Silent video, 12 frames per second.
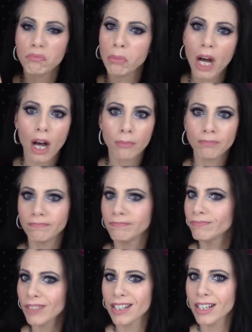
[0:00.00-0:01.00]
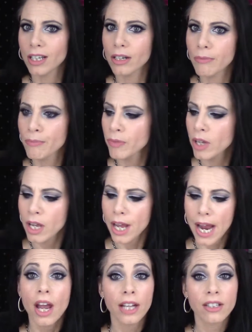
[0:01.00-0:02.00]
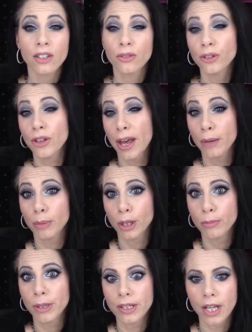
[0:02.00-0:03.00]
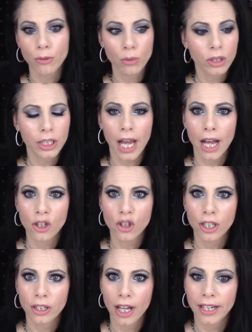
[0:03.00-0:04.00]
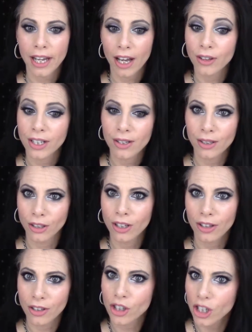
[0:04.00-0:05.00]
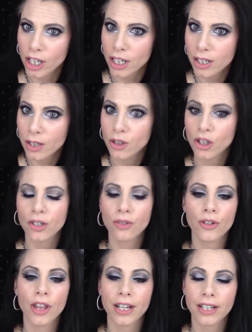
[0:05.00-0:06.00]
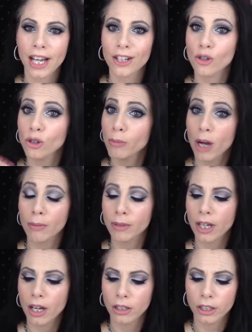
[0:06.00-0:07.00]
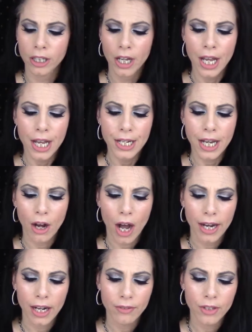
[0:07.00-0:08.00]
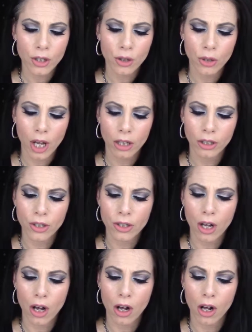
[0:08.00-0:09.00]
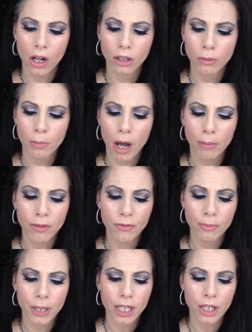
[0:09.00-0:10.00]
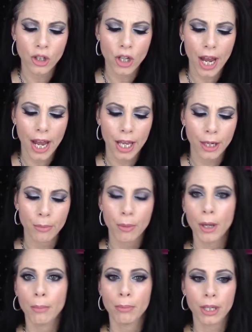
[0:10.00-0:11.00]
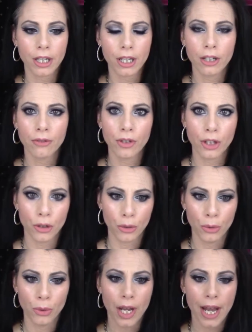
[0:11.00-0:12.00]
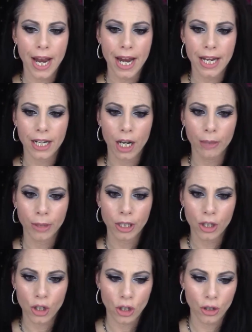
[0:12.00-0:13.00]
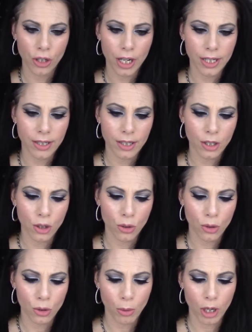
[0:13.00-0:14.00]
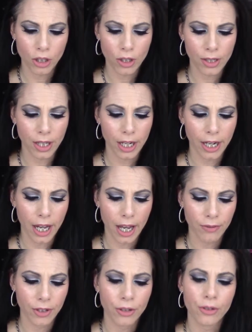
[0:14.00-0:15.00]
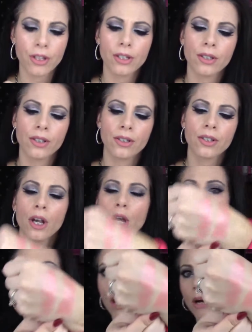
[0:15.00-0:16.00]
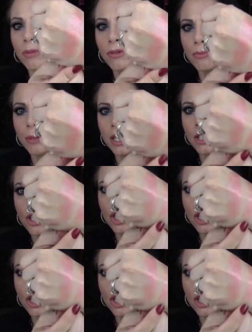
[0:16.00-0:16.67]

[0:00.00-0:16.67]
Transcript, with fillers: pop. That's it. And so for that purpose, I really actually like how these look on the cheeks, just for that natural pop of color. Now I have the two colors called Pop of Peach and Pinking of You, and I'm going to show you guys the two swatches that I have here. This is Pop of Peach